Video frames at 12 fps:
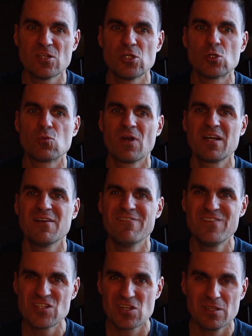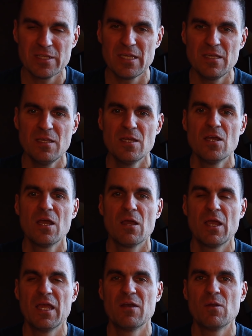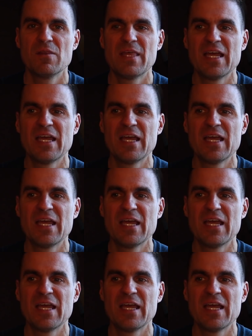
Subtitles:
you're running efficiently and